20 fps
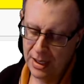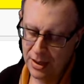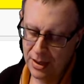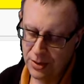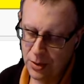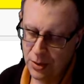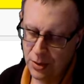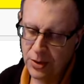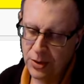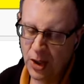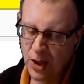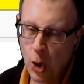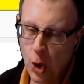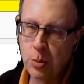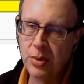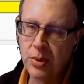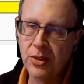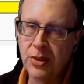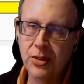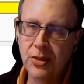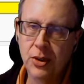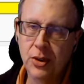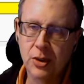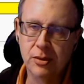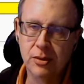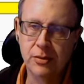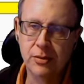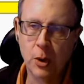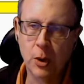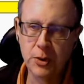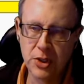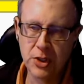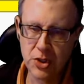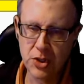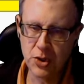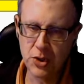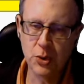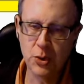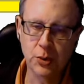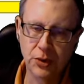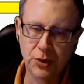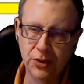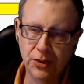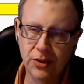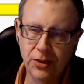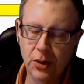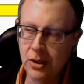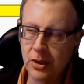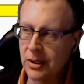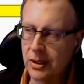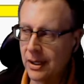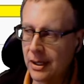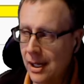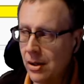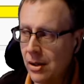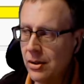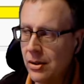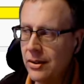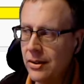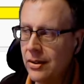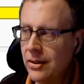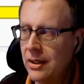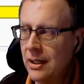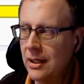using open circuit voltage, short circuit current.